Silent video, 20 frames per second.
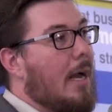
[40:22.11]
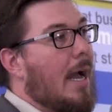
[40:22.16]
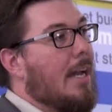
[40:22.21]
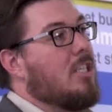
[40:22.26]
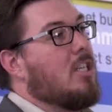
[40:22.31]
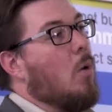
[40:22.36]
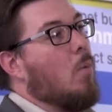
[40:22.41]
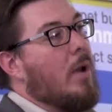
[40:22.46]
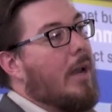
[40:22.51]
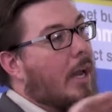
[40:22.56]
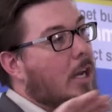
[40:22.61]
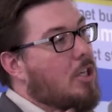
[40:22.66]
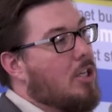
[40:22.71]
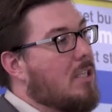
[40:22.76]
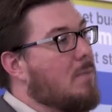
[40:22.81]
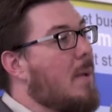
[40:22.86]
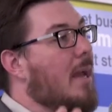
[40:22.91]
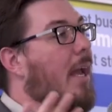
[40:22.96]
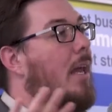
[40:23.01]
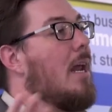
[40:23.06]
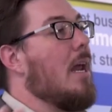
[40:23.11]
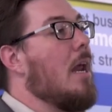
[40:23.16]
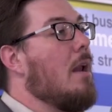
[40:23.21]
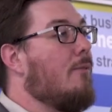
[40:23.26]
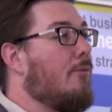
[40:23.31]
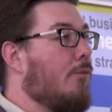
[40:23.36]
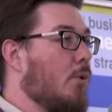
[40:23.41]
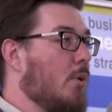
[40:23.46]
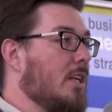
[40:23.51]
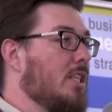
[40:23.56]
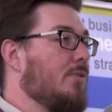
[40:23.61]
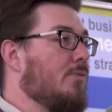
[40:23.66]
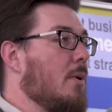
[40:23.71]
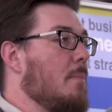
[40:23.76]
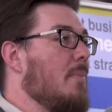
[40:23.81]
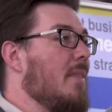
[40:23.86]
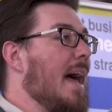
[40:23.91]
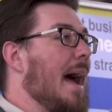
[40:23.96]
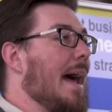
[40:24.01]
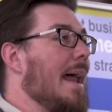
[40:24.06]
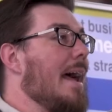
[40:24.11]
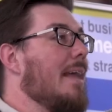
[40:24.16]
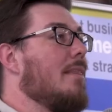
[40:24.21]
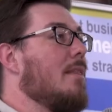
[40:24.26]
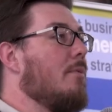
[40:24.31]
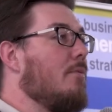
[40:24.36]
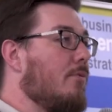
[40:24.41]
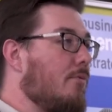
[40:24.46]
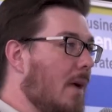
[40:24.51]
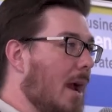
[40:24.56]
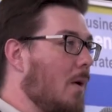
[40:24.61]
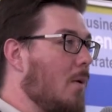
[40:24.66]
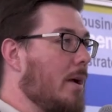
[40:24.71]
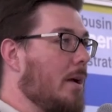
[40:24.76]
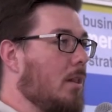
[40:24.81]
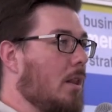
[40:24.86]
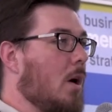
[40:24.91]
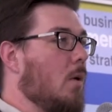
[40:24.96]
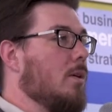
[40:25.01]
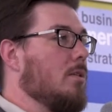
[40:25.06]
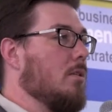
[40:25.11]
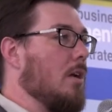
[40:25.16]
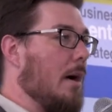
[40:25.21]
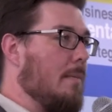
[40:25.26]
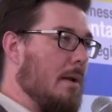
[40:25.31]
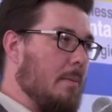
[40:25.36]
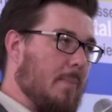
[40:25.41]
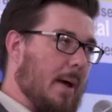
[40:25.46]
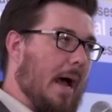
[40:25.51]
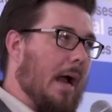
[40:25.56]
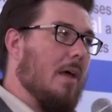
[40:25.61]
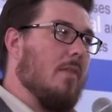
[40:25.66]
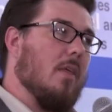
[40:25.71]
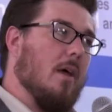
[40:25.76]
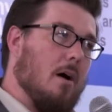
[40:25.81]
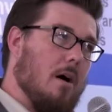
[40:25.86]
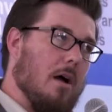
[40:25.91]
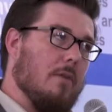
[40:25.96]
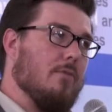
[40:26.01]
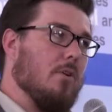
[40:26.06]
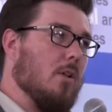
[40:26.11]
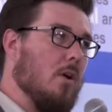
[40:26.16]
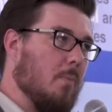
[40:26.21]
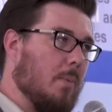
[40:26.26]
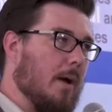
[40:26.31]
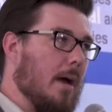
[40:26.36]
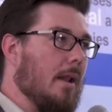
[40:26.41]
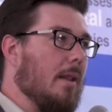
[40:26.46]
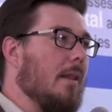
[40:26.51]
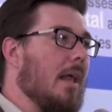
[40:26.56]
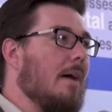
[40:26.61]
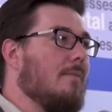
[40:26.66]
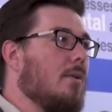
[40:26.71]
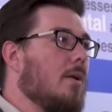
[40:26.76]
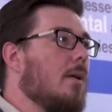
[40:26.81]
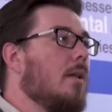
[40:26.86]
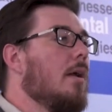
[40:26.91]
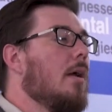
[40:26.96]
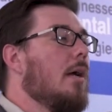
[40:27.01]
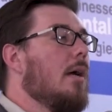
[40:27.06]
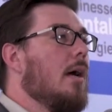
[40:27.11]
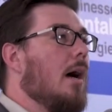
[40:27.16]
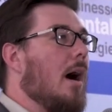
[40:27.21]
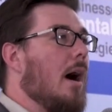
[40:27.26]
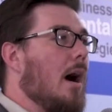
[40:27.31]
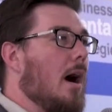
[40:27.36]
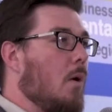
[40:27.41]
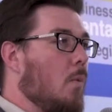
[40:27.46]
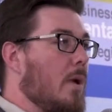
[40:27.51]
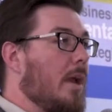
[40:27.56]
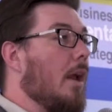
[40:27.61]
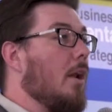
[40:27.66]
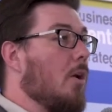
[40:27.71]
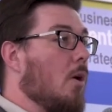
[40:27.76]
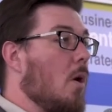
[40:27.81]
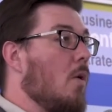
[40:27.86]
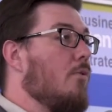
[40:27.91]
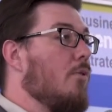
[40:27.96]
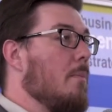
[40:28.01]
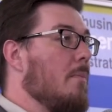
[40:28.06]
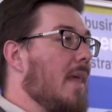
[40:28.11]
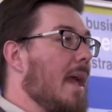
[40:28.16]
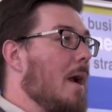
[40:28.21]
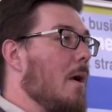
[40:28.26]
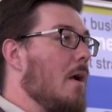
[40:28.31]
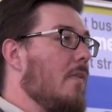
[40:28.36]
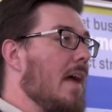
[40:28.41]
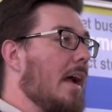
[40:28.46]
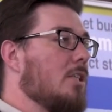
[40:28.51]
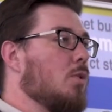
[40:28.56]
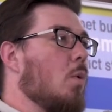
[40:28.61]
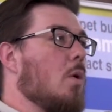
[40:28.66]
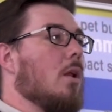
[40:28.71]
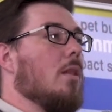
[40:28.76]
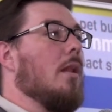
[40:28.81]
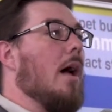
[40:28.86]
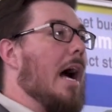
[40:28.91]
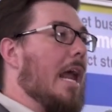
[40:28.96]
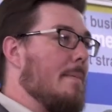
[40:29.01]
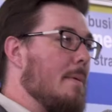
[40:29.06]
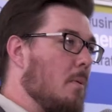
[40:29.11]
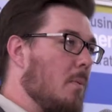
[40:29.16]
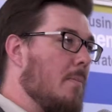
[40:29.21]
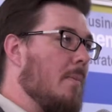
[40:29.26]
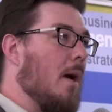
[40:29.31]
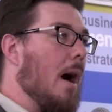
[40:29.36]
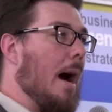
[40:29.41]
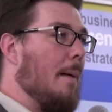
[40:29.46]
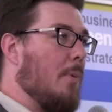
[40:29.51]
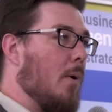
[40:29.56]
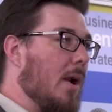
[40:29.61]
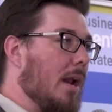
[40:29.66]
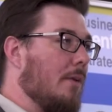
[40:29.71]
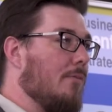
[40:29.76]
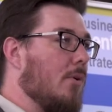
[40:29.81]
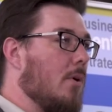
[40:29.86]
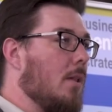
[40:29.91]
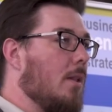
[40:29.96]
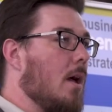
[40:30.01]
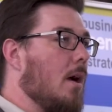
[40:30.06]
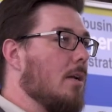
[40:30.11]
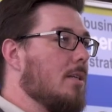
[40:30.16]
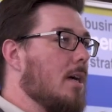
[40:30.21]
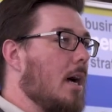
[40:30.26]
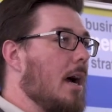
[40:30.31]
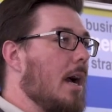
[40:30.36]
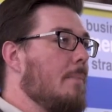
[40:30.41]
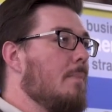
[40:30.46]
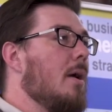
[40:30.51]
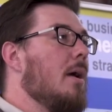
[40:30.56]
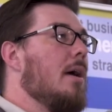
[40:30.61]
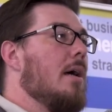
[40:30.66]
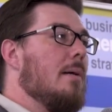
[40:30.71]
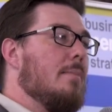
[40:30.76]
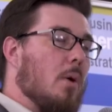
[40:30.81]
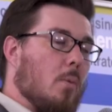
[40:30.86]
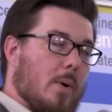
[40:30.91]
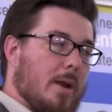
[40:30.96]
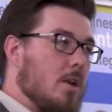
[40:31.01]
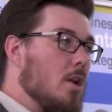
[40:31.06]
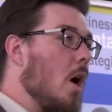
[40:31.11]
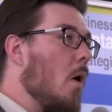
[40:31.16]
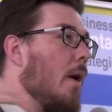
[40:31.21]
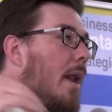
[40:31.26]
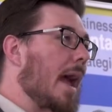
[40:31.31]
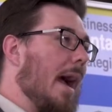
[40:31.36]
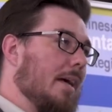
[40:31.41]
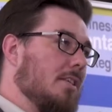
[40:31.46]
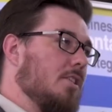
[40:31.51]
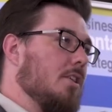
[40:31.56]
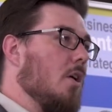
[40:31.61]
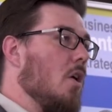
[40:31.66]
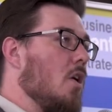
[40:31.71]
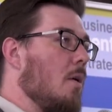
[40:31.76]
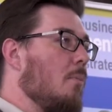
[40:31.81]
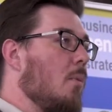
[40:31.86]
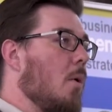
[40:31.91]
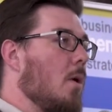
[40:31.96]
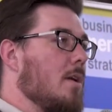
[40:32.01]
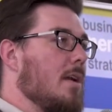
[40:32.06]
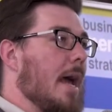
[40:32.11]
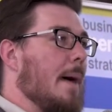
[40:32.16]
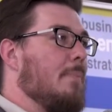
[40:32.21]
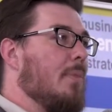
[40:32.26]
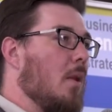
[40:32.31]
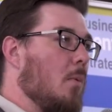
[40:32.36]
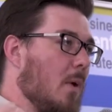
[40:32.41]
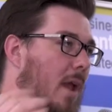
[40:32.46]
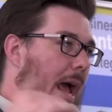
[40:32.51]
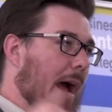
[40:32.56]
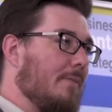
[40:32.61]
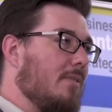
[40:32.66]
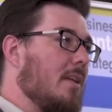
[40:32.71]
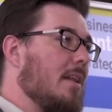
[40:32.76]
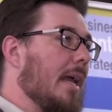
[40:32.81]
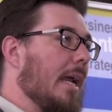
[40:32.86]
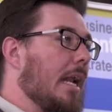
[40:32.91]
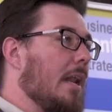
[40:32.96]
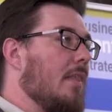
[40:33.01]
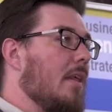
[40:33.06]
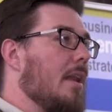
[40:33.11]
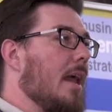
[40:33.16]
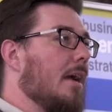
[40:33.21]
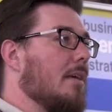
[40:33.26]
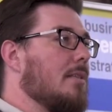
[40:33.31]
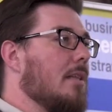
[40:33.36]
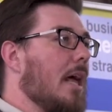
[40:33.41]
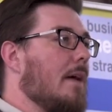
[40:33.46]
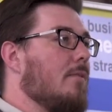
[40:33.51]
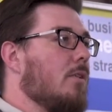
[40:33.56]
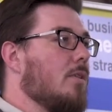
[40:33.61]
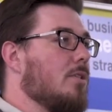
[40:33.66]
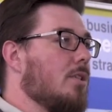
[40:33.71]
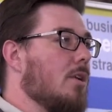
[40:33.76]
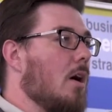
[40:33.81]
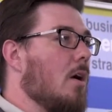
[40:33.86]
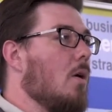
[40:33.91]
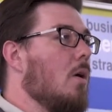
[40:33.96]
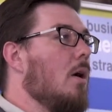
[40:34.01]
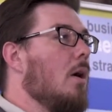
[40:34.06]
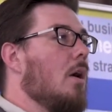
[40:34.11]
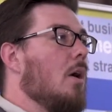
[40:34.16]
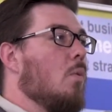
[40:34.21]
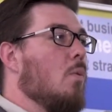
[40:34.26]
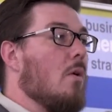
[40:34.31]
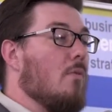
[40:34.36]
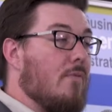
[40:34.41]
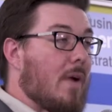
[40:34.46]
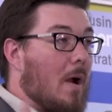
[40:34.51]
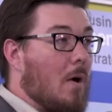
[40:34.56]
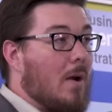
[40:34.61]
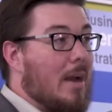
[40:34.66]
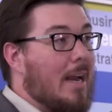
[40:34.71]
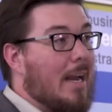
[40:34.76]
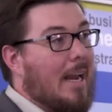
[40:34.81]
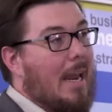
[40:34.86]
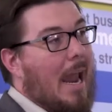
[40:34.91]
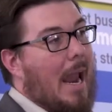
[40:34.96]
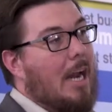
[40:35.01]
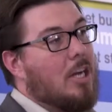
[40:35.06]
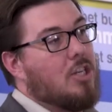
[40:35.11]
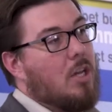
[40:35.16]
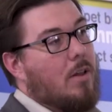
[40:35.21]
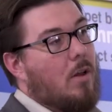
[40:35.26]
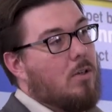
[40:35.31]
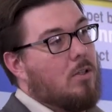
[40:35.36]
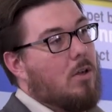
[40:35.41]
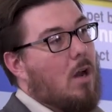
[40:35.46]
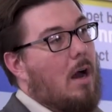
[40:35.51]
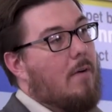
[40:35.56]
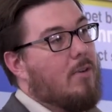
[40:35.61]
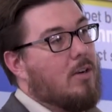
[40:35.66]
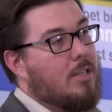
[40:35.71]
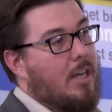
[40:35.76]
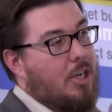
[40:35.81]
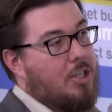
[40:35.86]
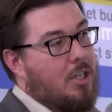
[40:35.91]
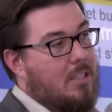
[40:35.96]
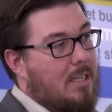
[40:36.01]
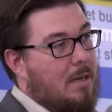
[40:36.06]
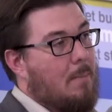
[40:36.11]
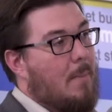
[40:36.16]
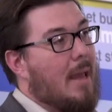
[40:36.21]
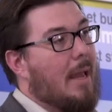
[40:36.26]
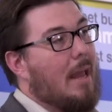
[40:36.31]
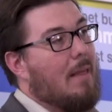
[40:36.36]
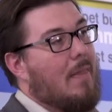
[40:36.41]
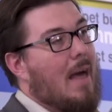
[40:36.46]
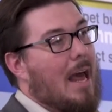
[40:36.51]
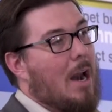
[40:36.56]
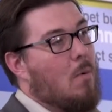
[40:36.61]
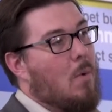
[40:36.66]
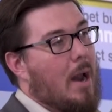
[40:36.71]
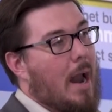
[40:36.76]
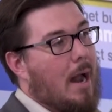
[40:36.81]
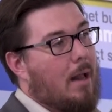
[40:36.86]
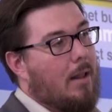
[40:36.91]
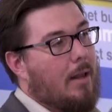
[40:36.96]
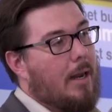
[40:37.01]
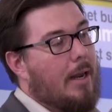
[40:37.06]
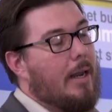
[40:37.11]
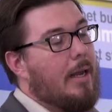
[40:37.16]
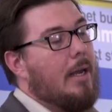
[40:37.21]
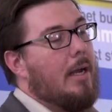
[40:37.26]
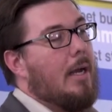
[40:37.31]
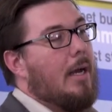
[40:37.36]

And so we can just make an inference from that at the very lowest common back of the envelope kind of level. Uh, we can go from there. And that's where a lot of people have been operating for a long time, but we know it has to go to more depth and we have to take it to the next level. So we're very engaged in those conversations and making that a reality.